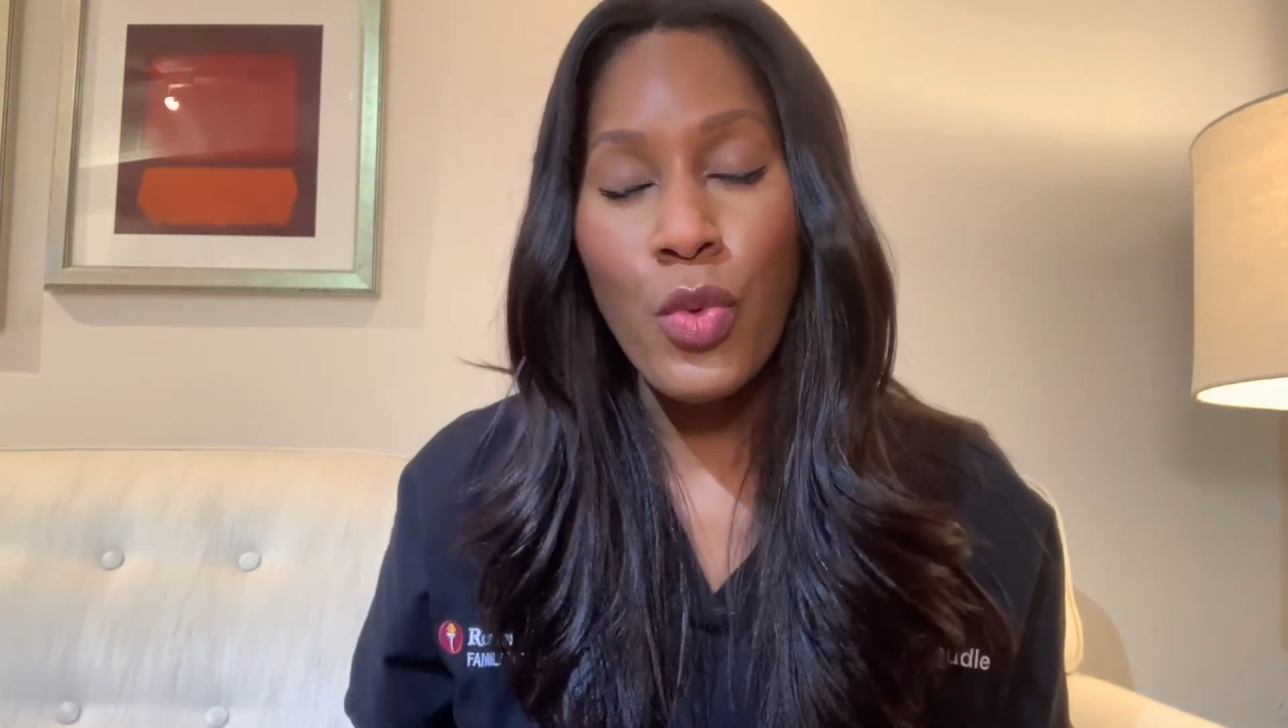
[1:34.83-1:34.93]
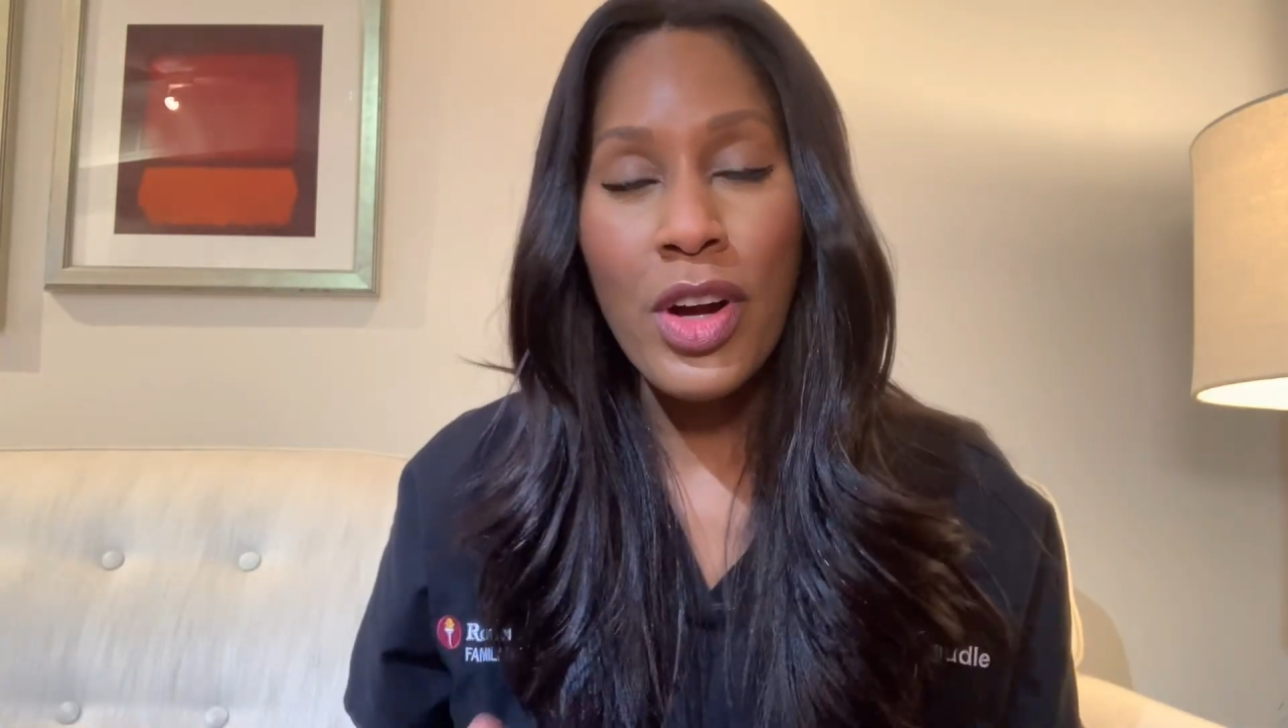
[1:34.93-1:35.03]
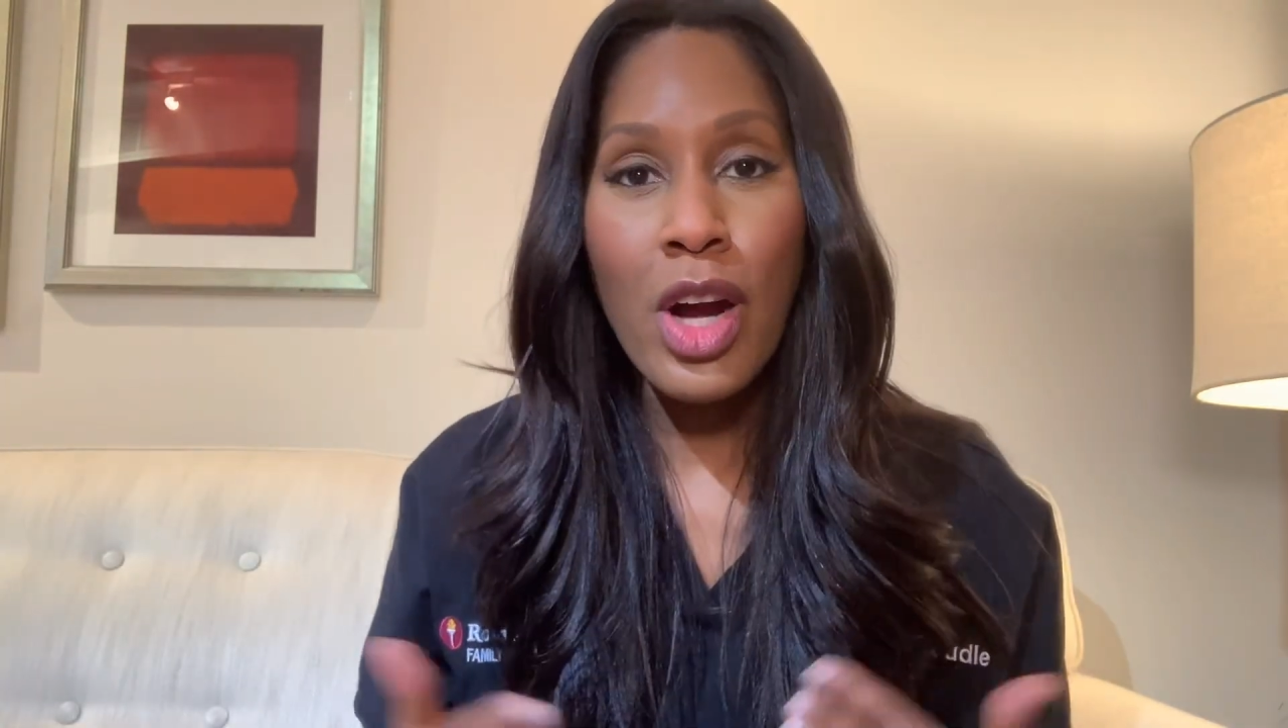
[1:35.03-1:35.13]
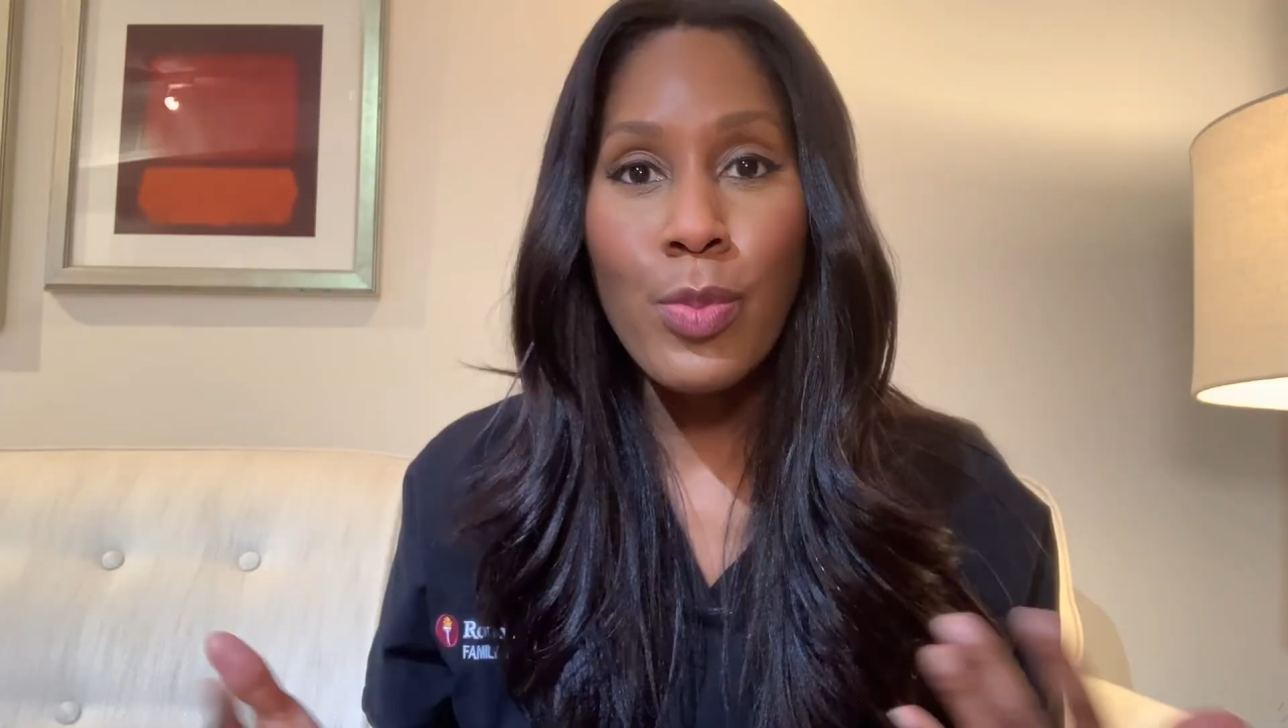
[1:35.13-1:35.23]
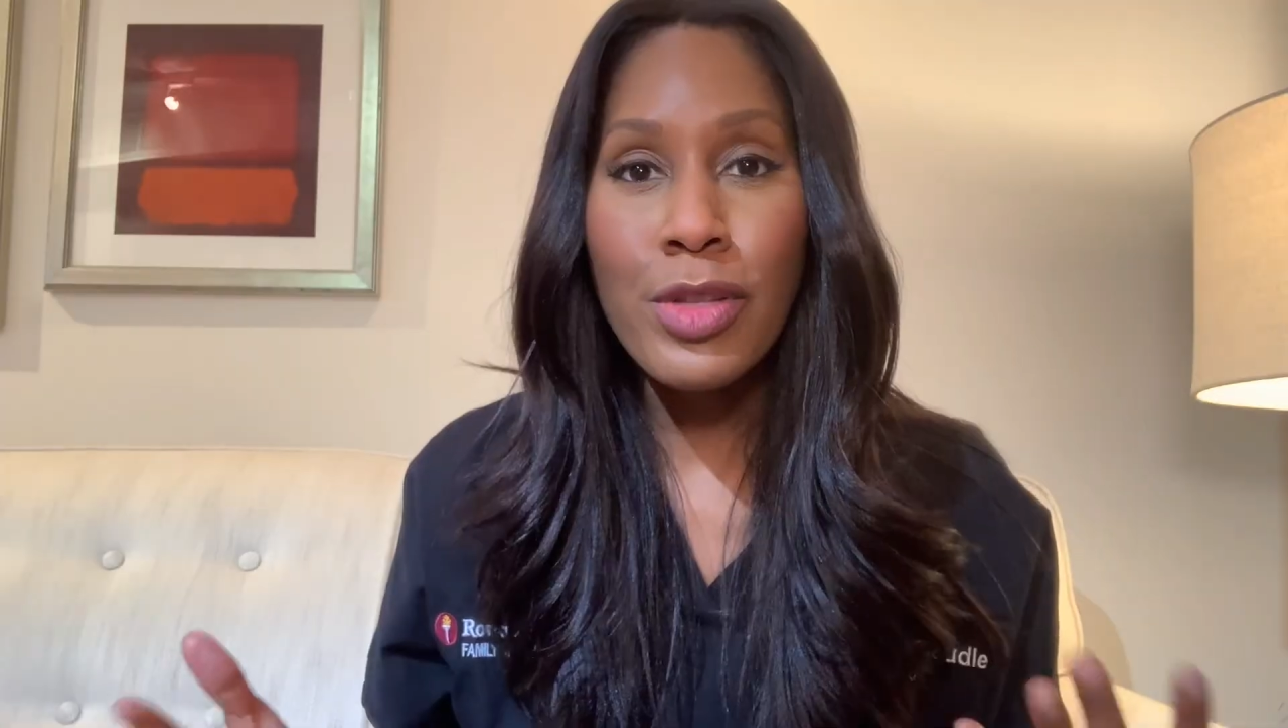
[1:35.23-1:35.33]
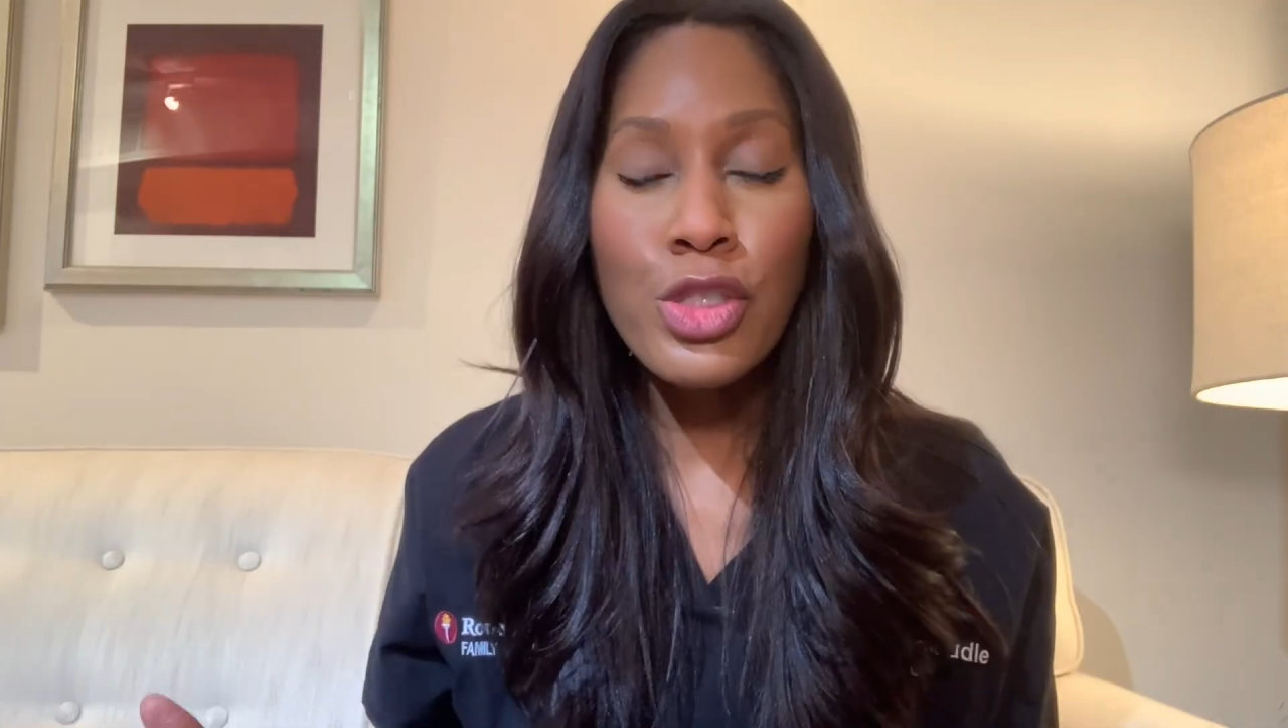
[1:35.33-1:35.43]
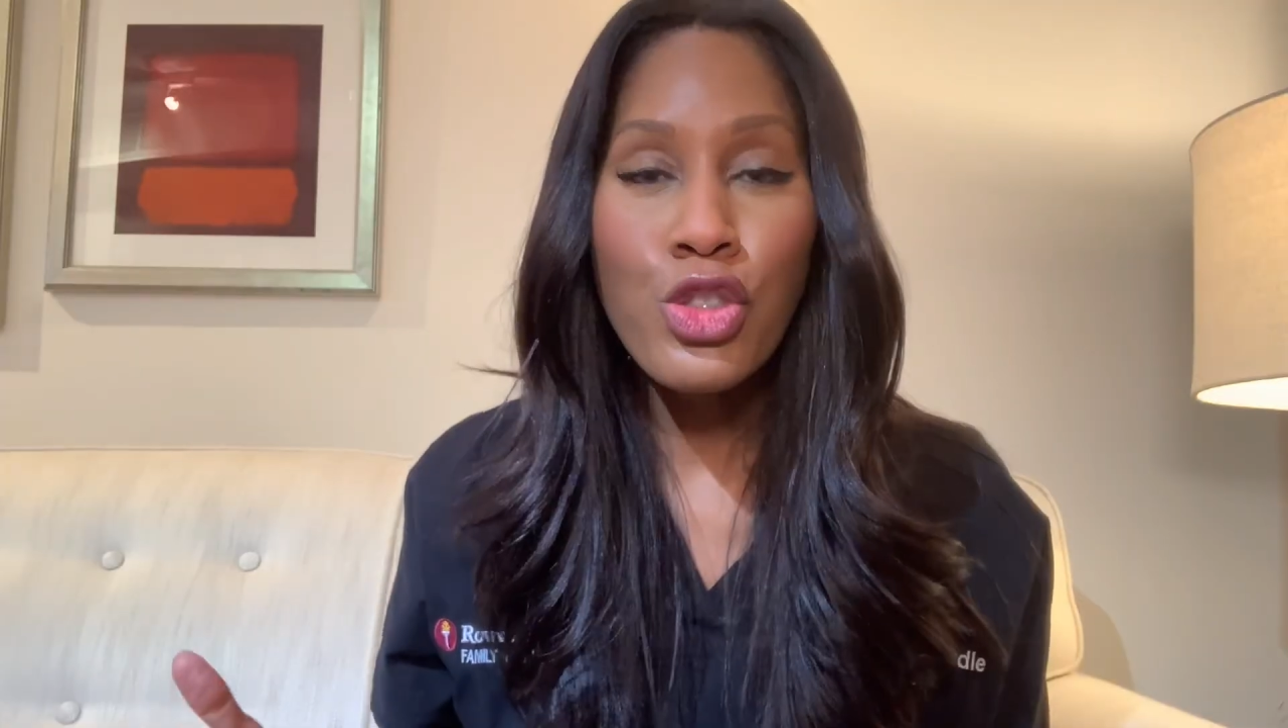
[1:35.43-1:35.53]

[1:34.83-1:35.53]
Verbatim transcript: where our blood